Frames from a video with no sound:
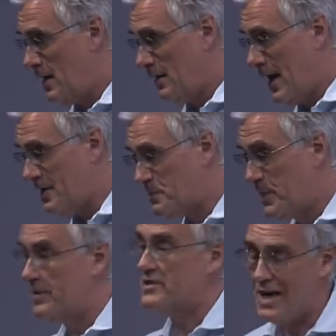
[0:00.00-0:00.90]
less,
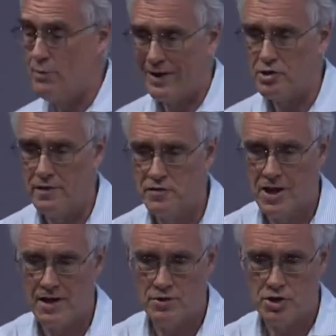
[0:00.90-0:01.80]
but the direction of
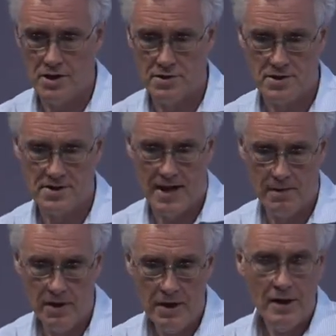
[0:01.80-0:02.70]
change is the same.